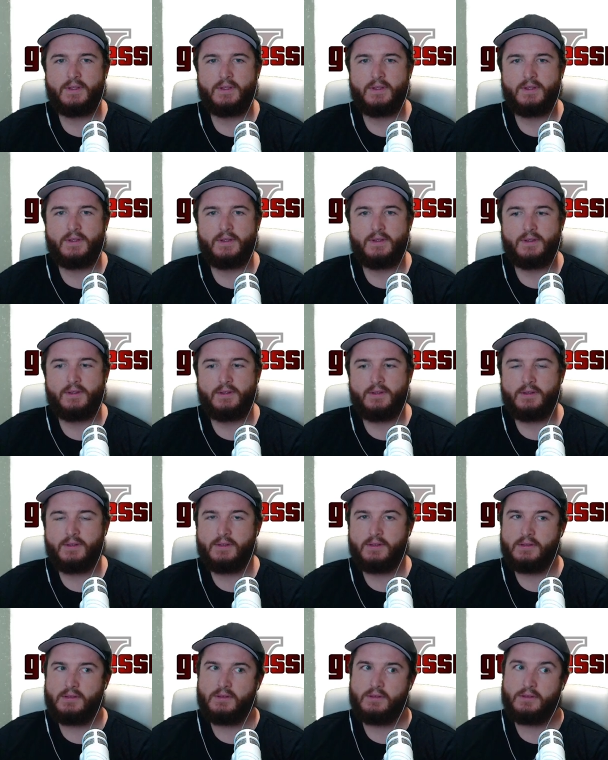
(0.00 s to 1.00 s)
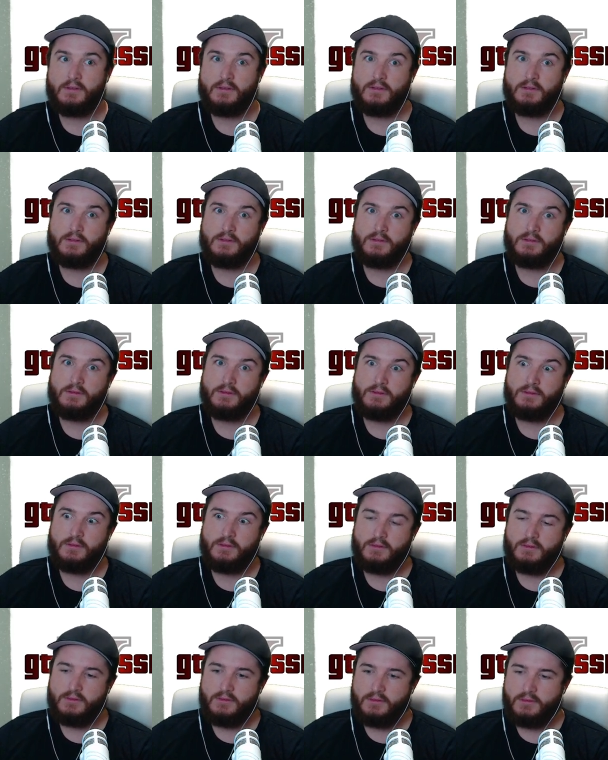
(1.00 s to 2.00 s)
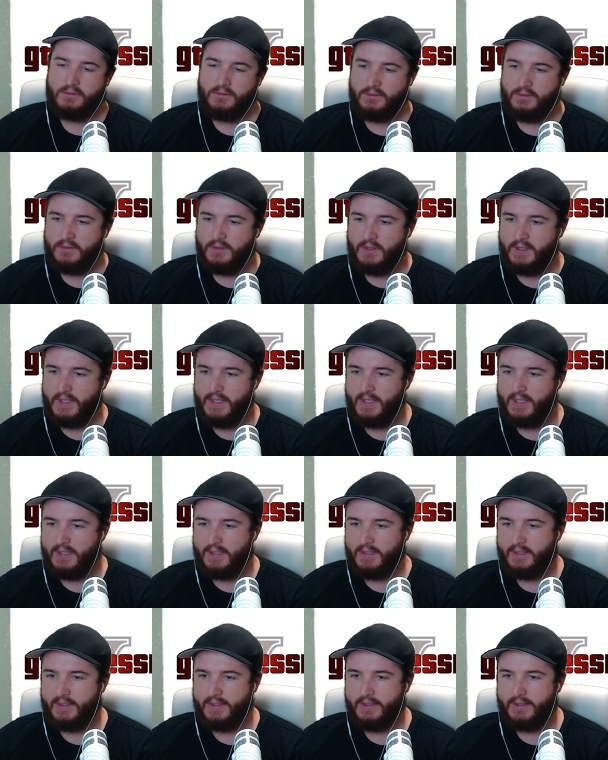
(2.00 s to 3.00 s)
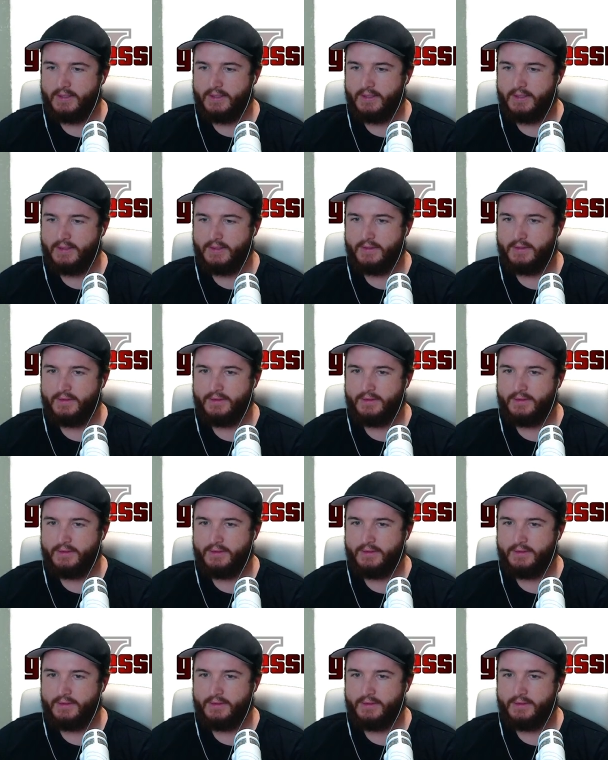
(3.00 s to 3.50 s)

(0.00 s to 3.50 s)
No one is speaking in this clip.